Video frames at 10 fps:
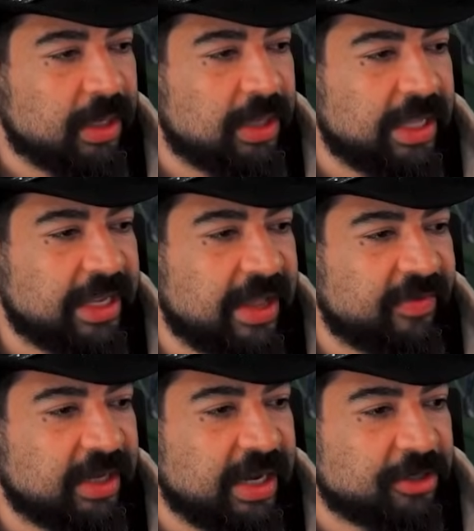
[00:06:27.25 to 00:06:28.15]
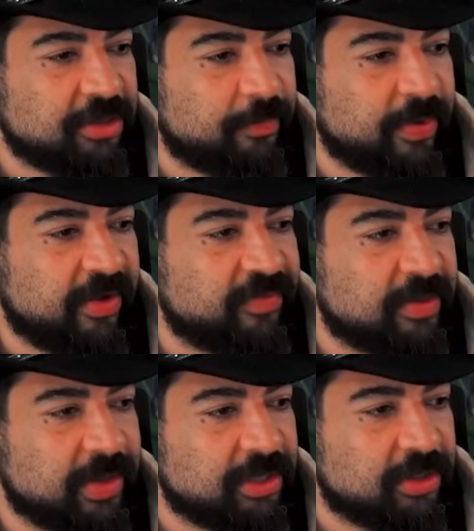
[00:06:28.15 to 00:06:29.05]
I like having an extra buff
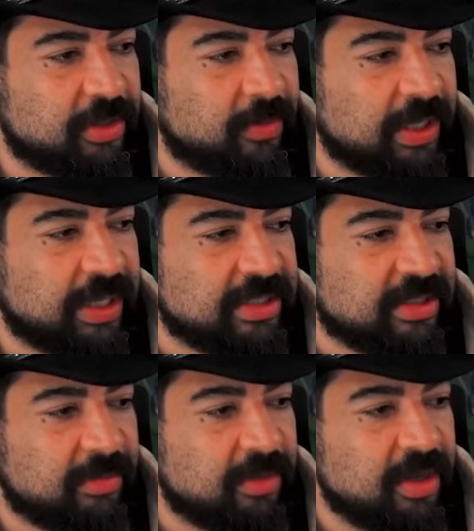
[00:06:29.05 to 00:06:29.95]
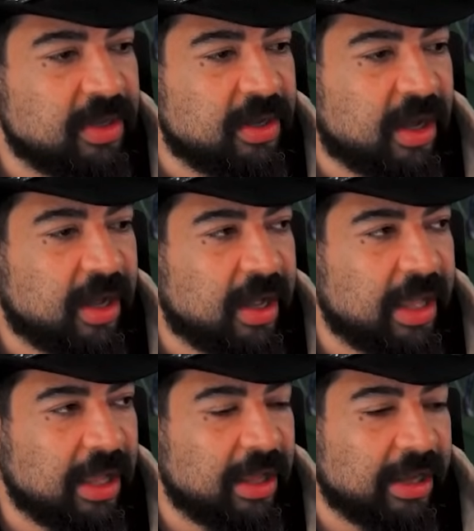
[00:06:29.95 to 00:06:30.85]
to make sure that we can get some uh,
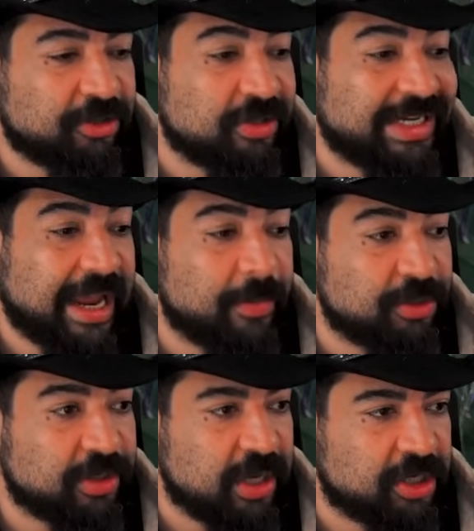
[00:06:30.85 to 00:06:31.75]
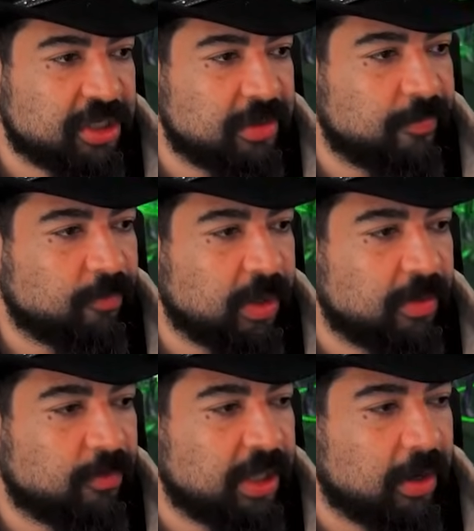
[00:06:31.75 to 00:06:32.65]
extra damage reduction
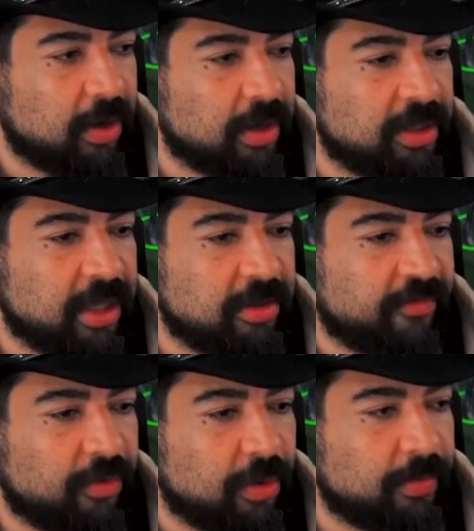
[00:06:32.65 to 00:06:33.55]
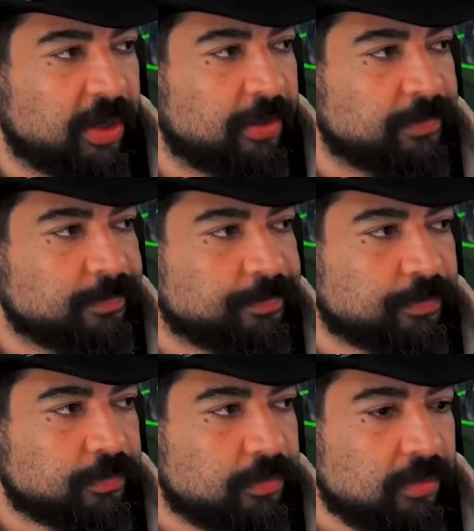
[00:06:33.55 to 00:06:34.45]
when we are in the other form here.
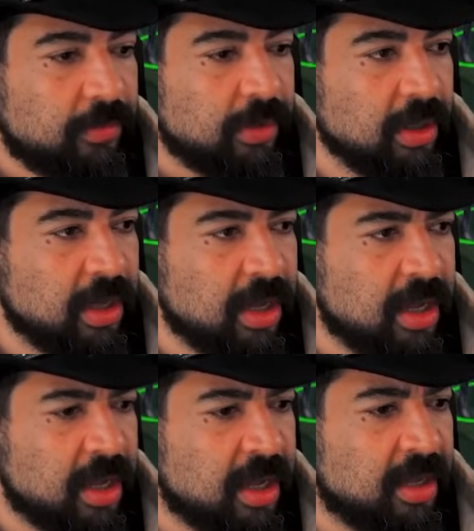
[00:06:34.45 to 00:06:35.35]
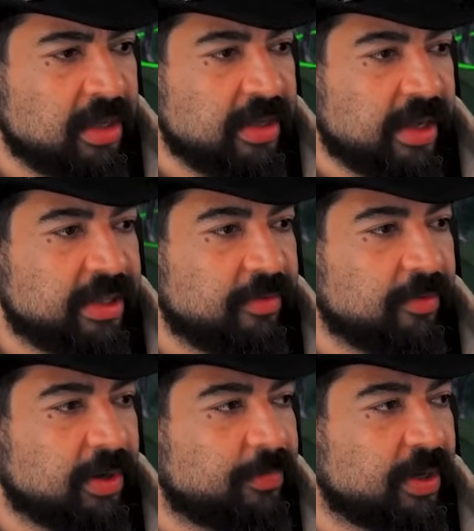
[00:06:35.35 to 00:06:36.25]
Uh, we
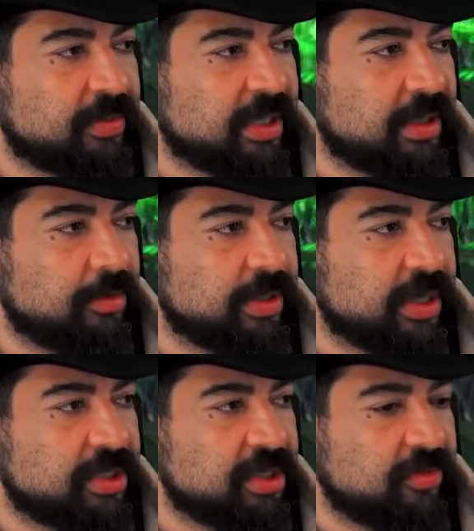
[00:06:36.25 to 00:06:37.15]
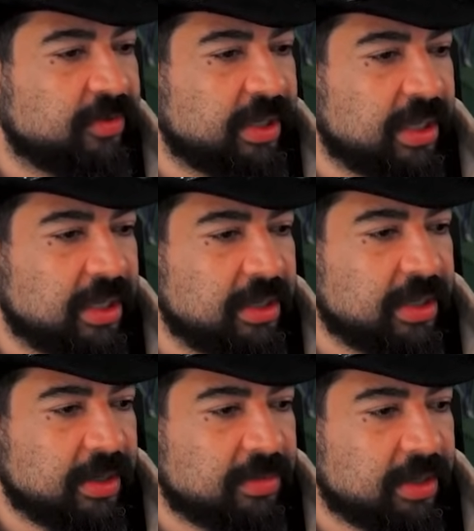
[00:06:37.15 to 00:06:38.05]
want to put up the heal reduction if we can.
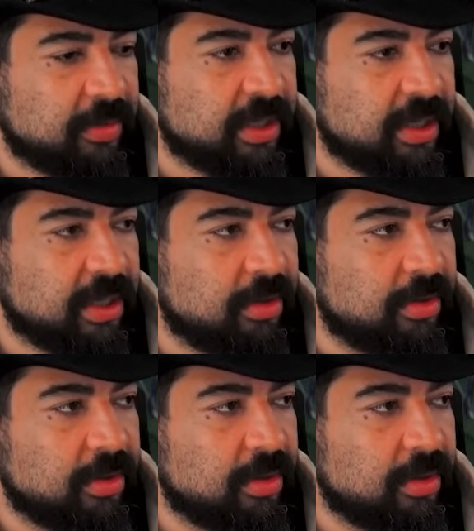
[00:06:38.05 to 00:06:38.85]
Yep, there we go.